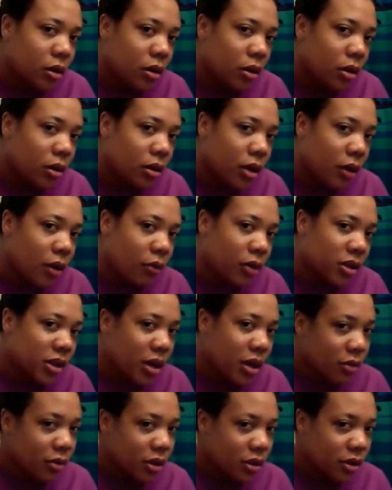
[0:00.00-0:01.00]
Now I wish
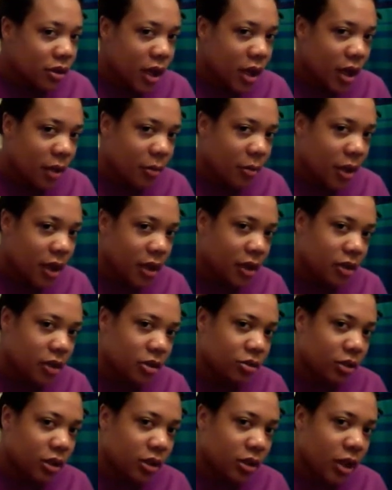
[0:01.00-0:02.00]
I would have had my hair
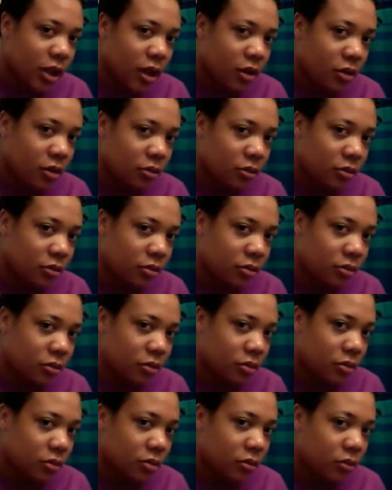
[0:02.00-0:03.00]
stretched out
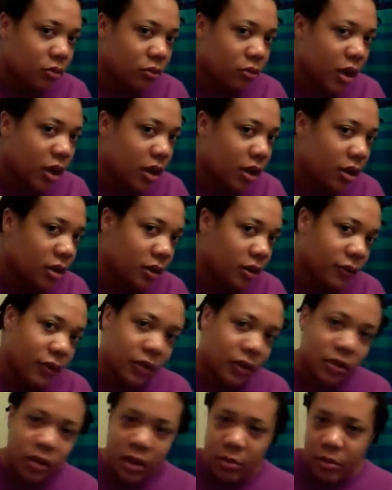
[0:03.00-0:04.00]
when I cut it the
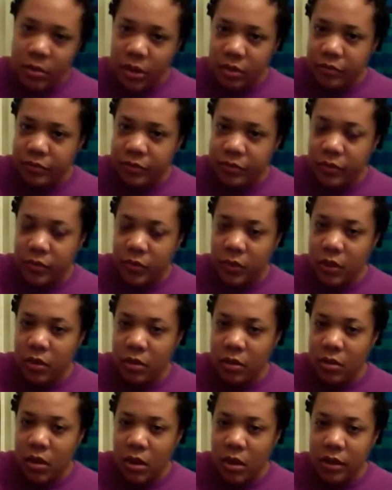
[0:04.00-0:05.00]
first time, but
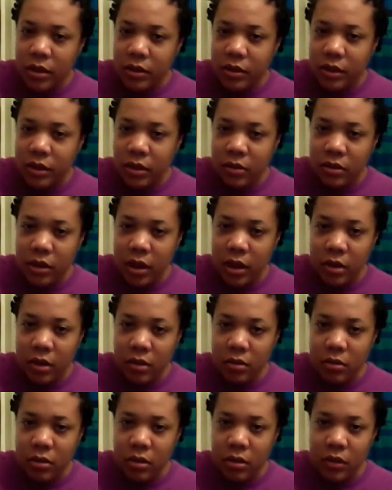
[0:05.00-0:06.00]
you all can still
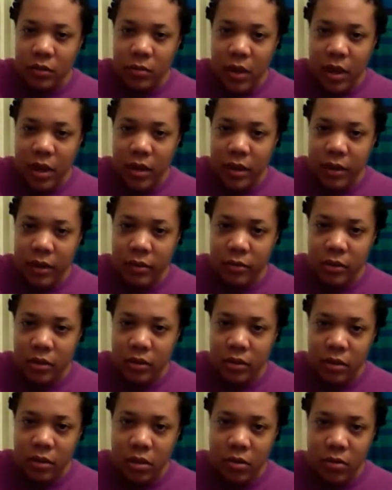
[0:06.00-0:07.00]
tell because my hair
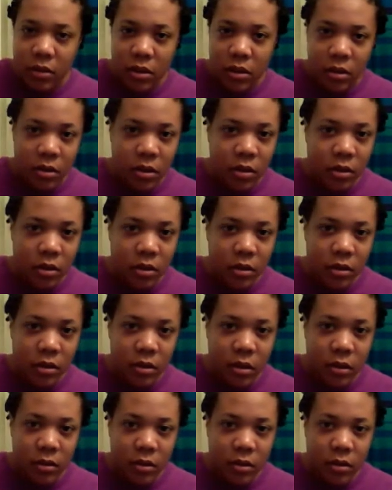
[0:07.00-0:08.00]
was nowhere near this
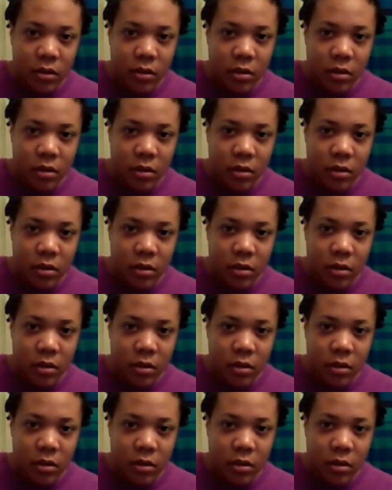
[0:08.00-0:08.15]
length.